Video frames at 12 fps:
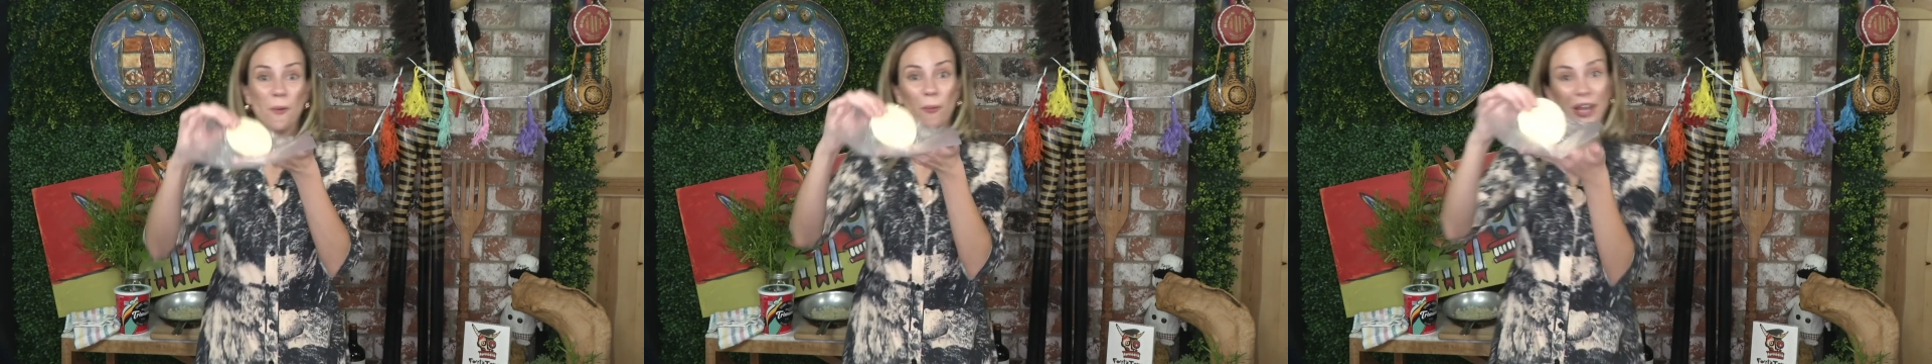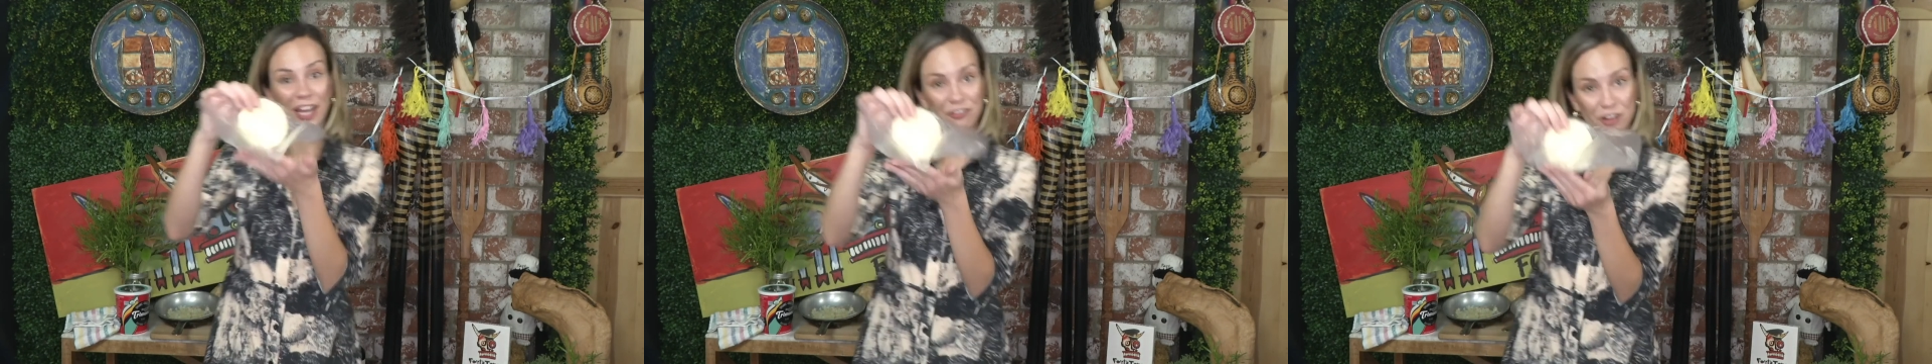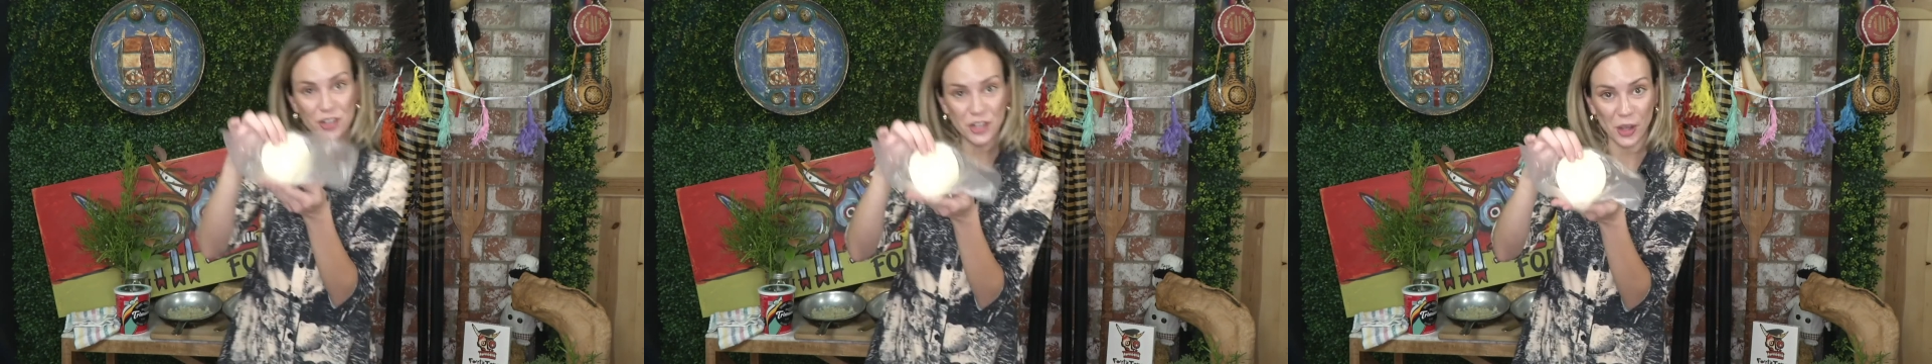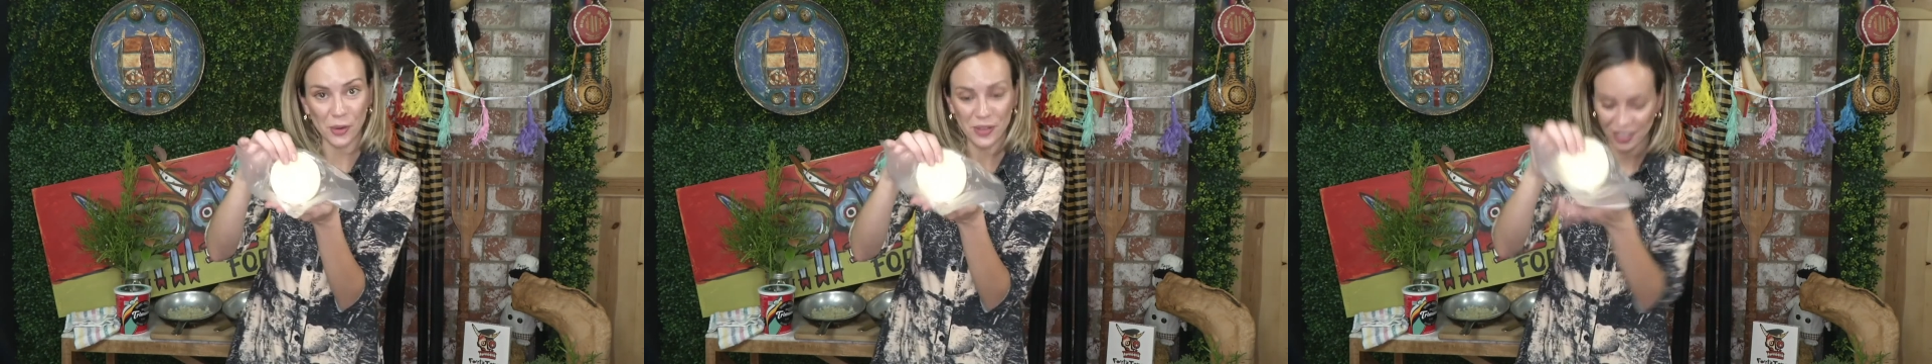We have our
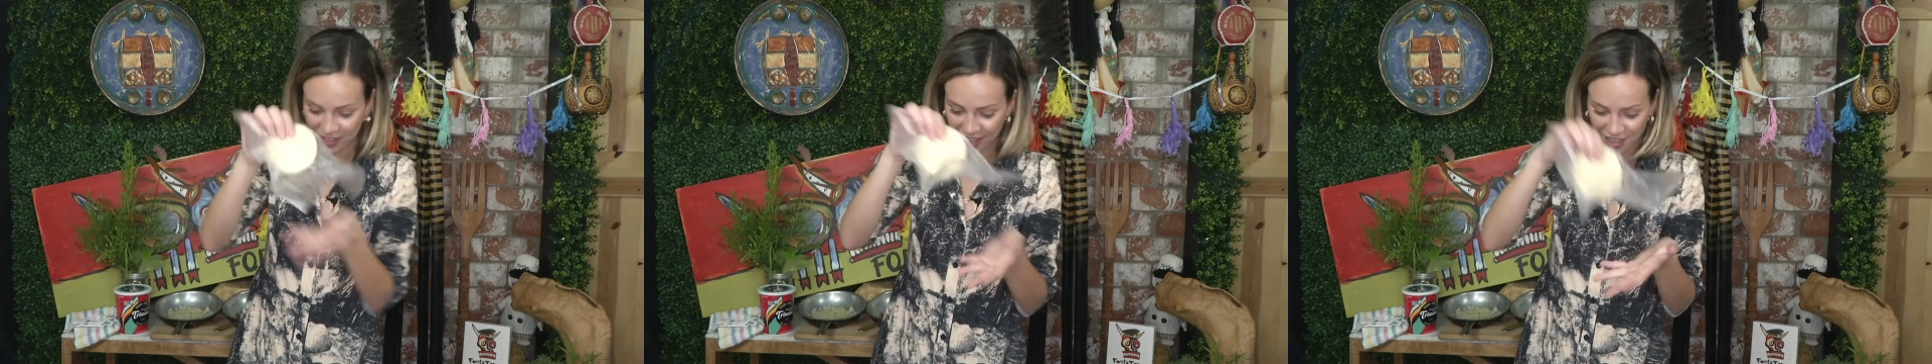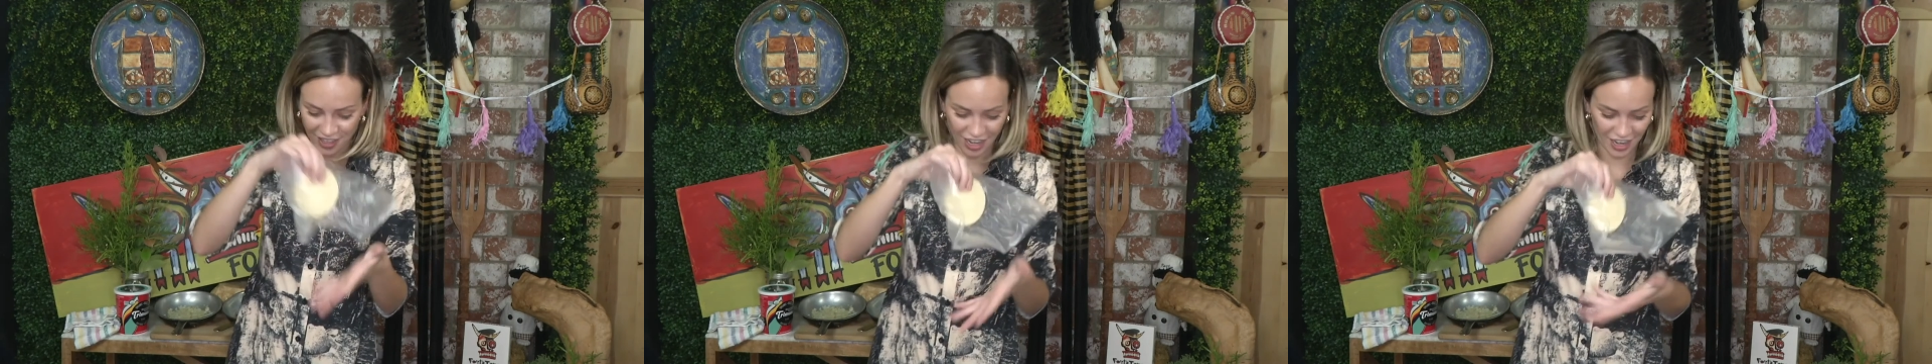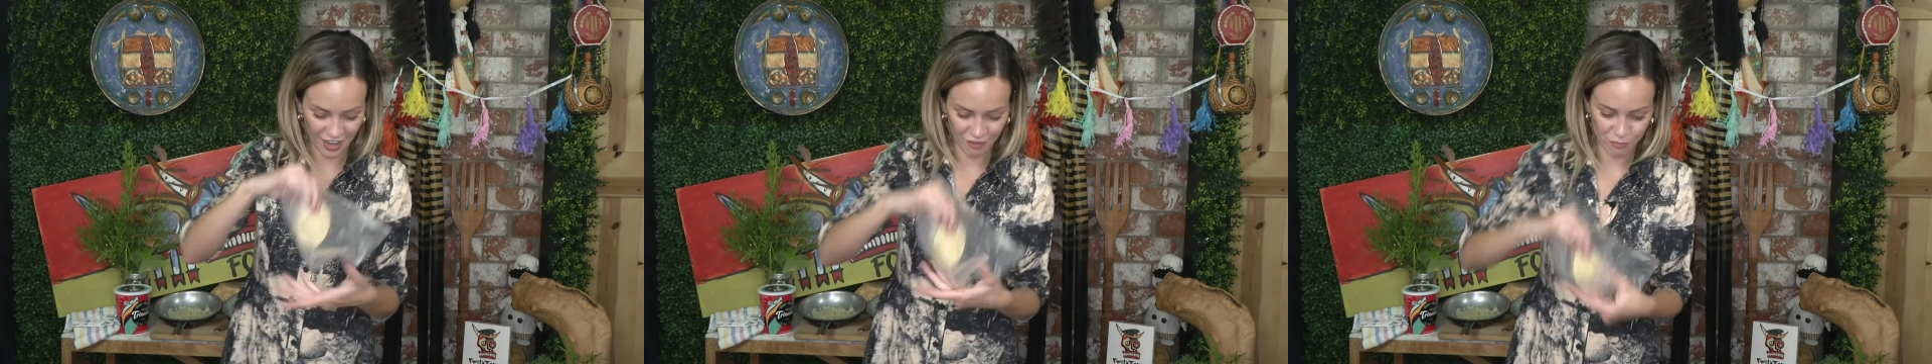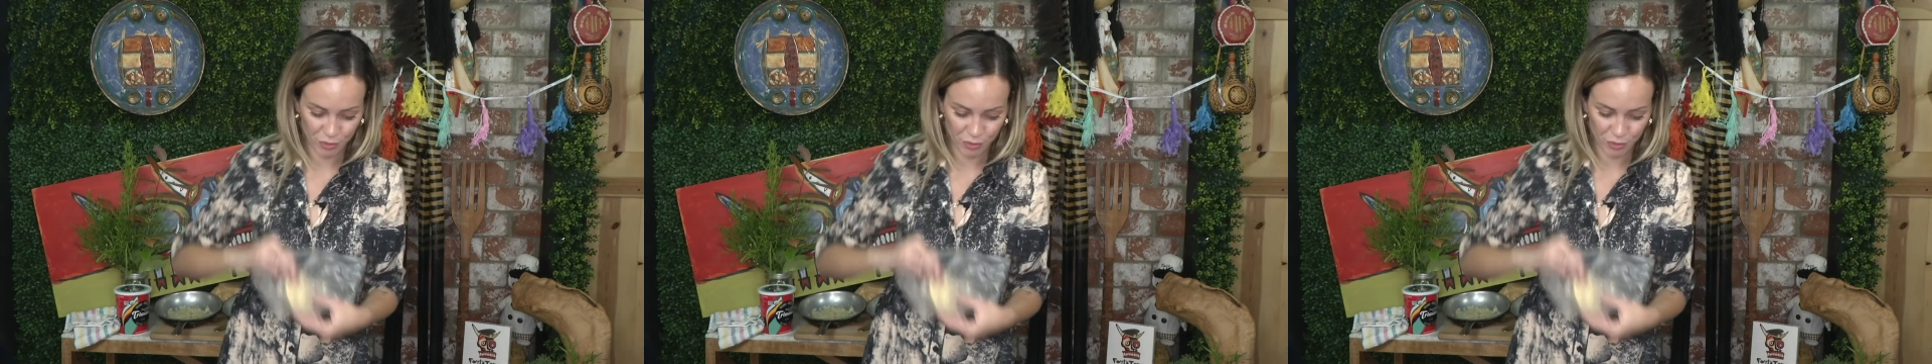dough that I have